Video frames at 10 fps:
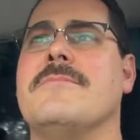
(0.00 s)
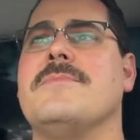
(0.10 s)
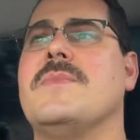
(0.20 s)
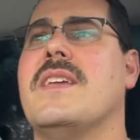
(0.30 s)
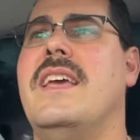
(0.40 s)

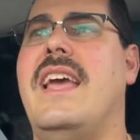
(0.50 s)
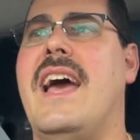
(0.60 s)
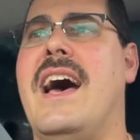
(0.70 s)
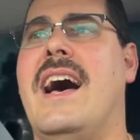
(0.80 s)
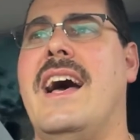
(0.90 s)

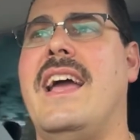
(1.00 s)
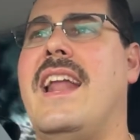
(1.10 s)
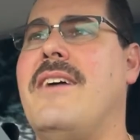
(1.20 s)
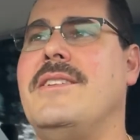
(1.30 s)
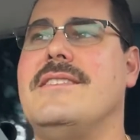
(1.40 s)

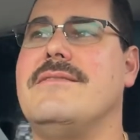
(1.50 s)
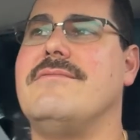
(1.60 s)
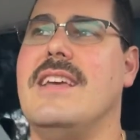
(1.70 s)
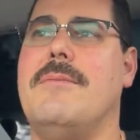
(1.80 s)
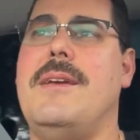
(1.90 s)
and I would
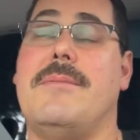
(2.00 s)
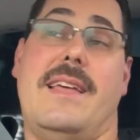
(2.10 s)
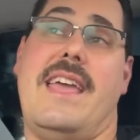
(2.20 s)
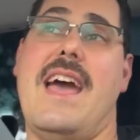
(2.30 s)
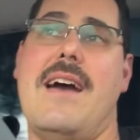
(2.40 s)
tell people
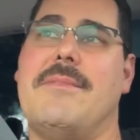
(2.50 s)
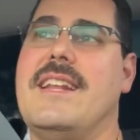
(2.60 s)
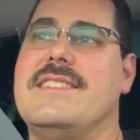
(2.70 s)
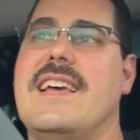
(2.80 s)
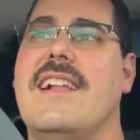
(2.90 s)
like, yeah, I'm going
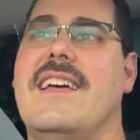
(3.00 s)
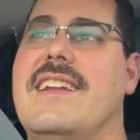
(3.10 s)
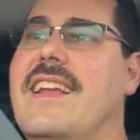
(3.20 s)
to sell it,